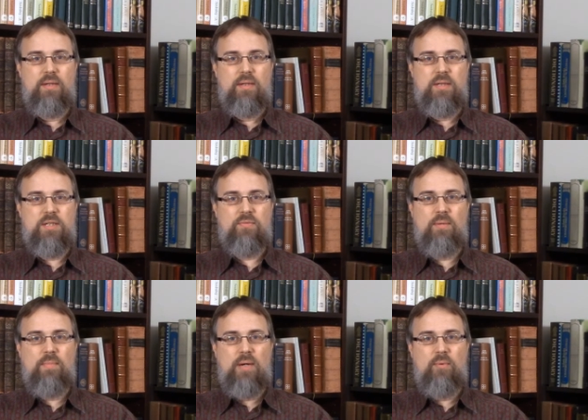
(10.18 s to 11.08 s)
It's from
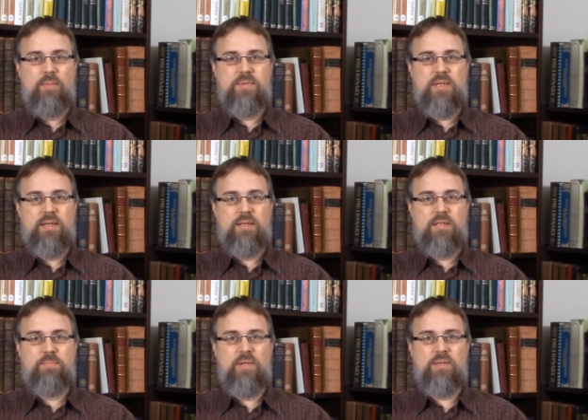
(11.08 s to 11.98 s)
my website,
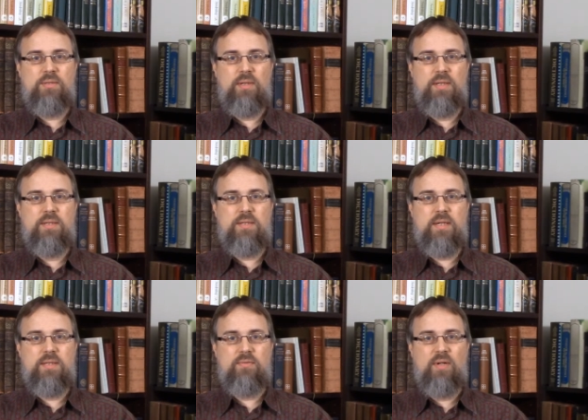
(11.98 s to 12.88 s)
Spiritual
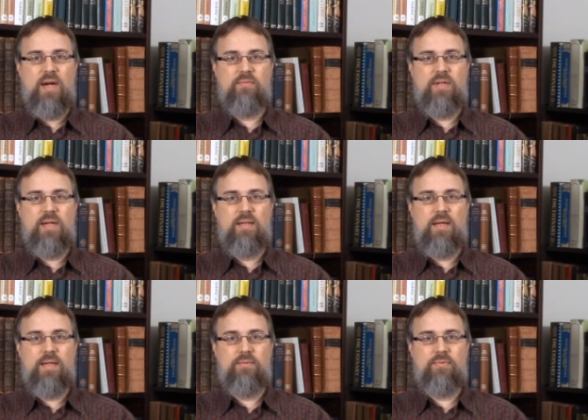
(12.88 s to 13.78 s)
Insights for Everyday
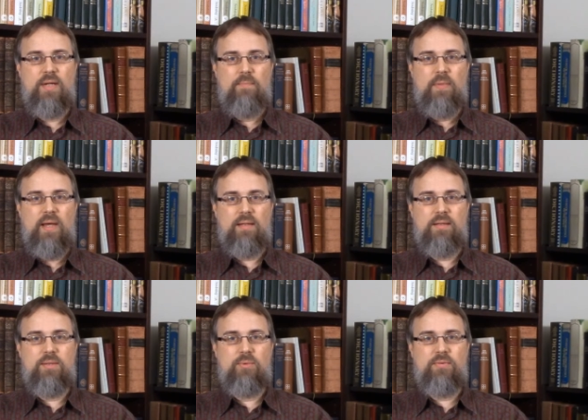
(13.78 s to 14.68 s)
Life at
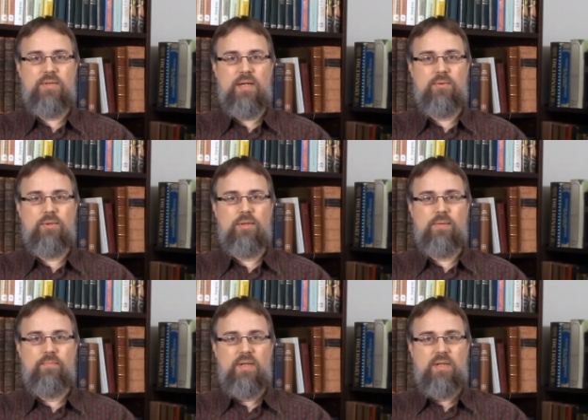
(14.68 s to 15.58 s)
leewoof.org.
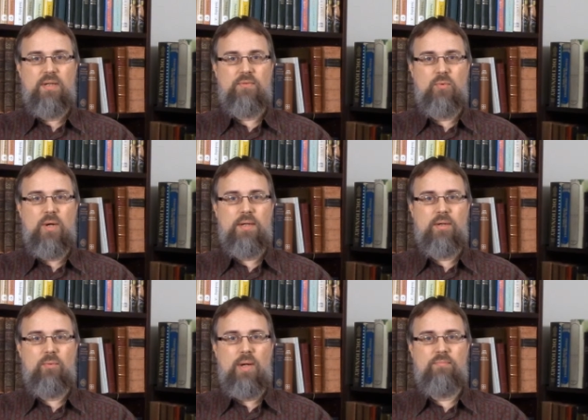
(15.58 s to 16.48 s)
If you want a
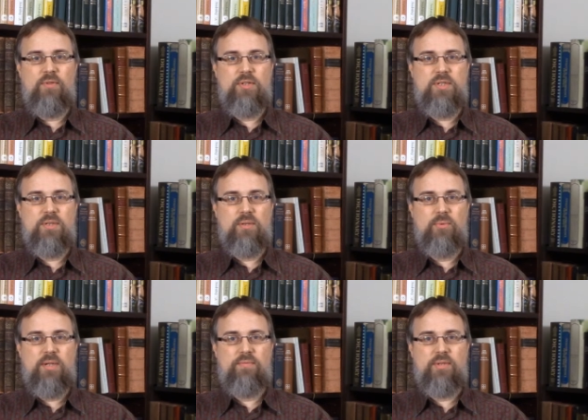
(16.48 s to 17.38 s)
web version to
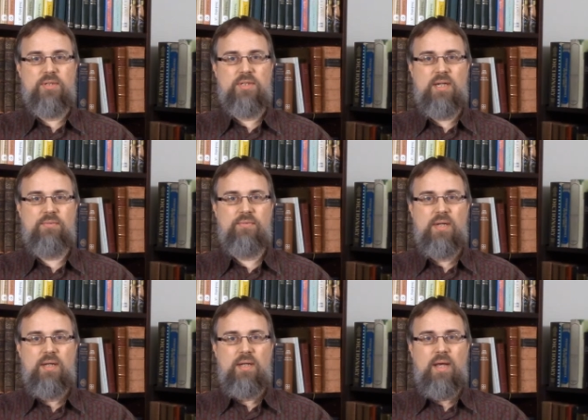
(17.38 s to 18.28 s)
read for yourself,
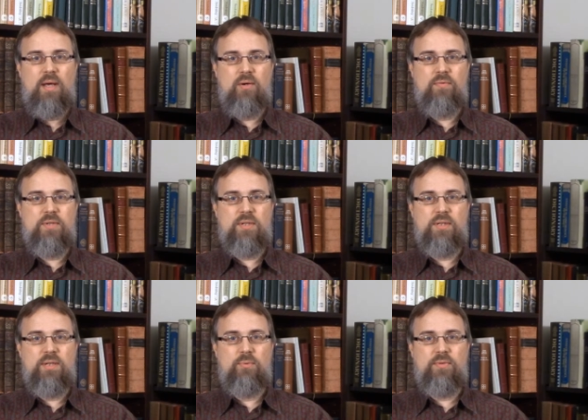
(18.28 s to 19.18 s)
head over to
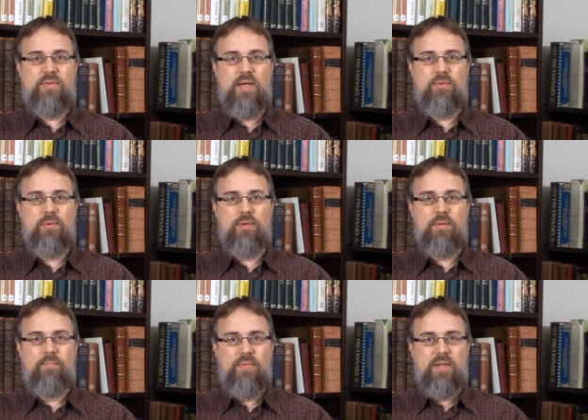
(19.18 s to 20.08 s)
leewoof.org.
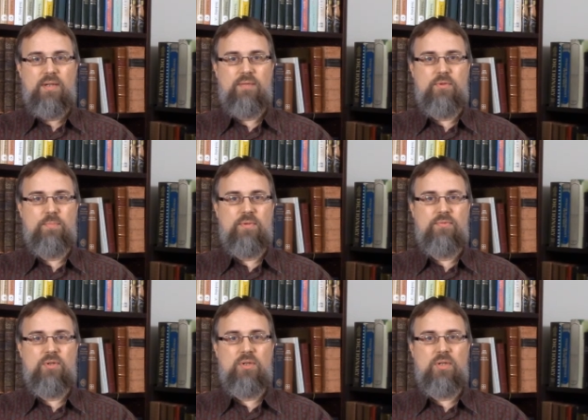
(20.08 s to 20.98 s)
If you
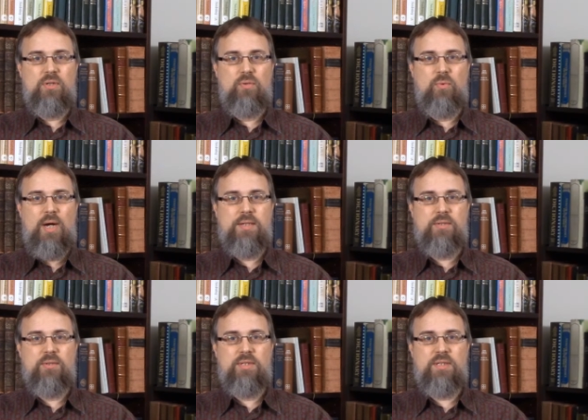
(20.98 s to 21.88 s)
prefer to watch
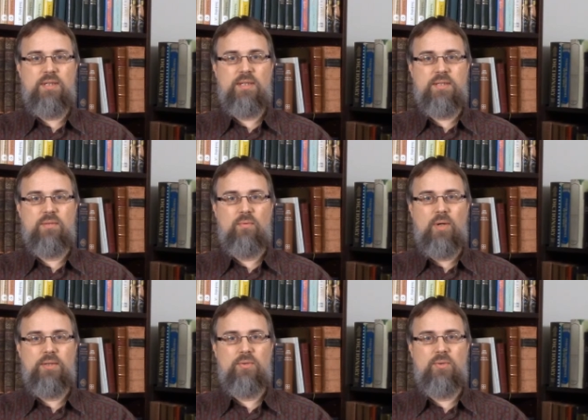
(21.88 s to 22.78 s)
or just listen
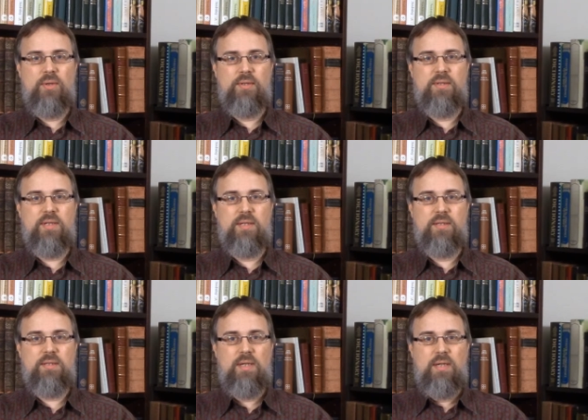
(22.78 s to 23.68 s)
while you do other
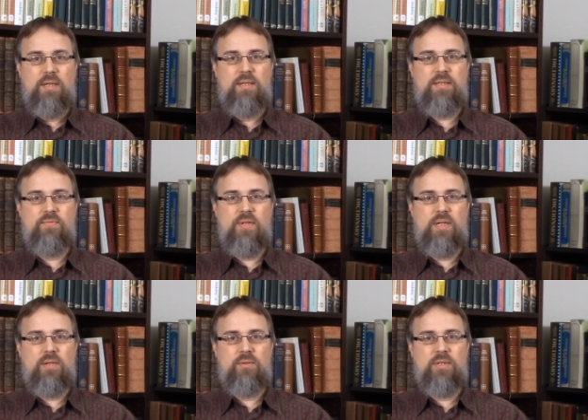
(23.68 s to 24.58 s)
things, this
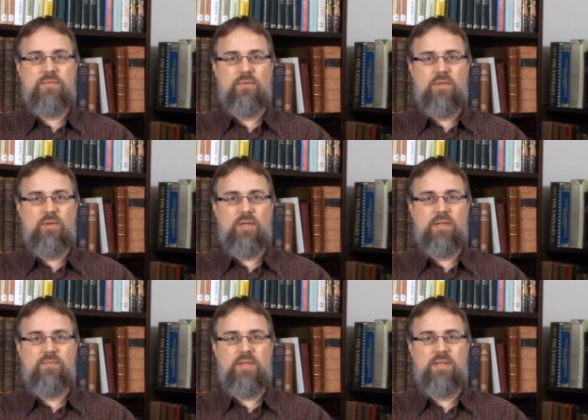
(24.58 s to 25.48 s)
video is for your
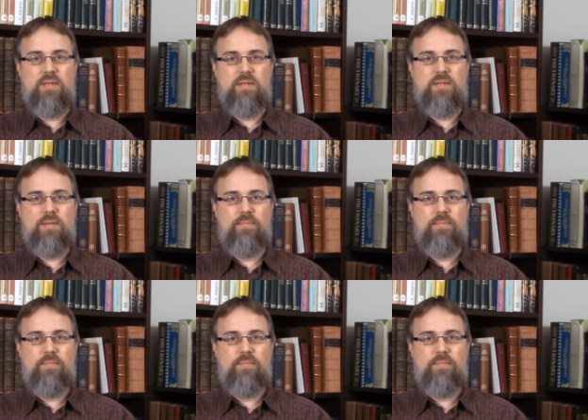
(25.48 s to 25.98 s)
convenience.